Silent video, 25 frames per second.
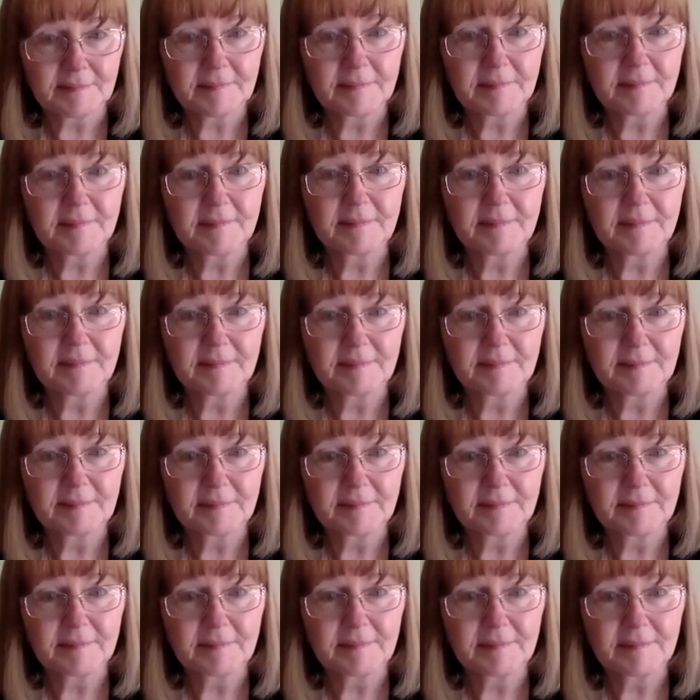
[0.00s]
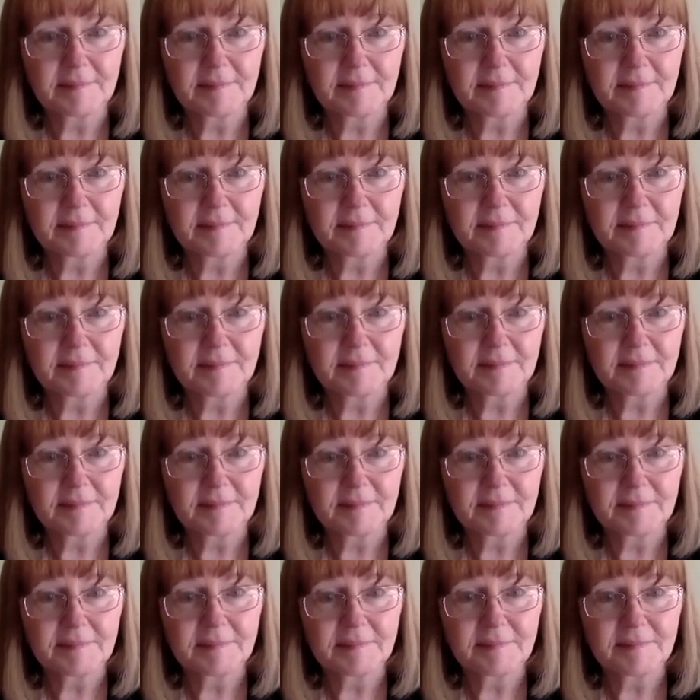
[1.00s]

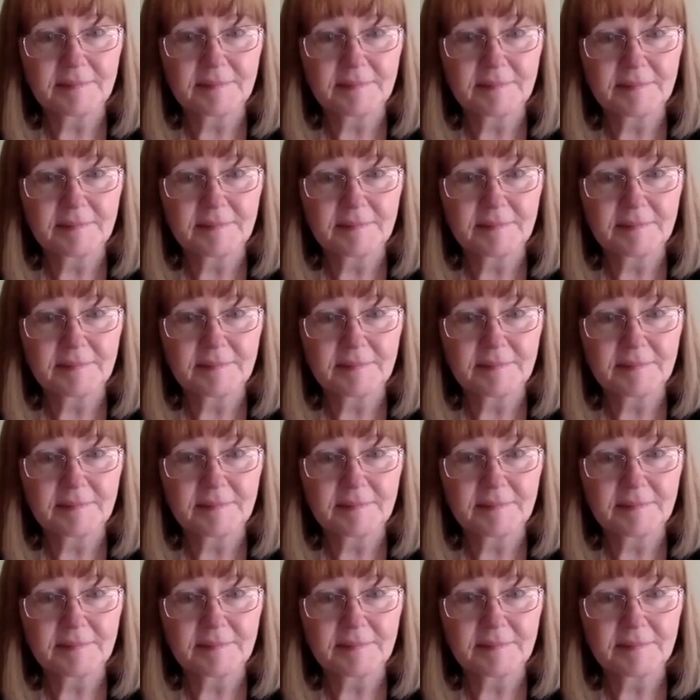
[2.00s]
The person shown says nothing.